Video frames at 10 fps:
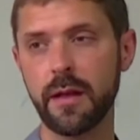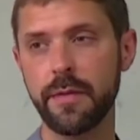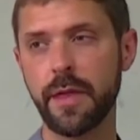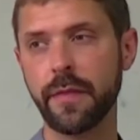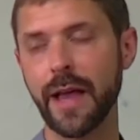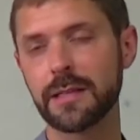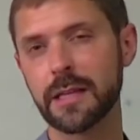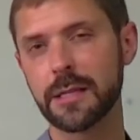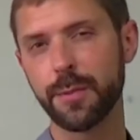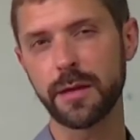that that's
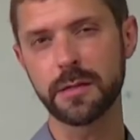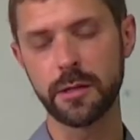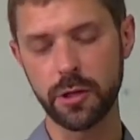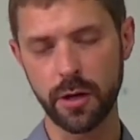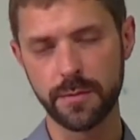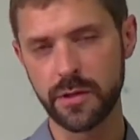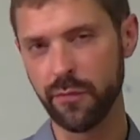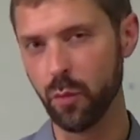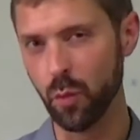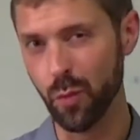expressed in terms of
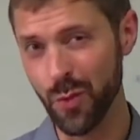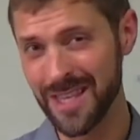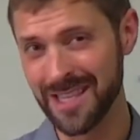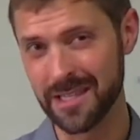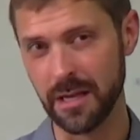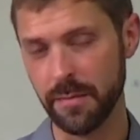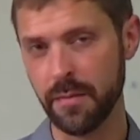wisdom.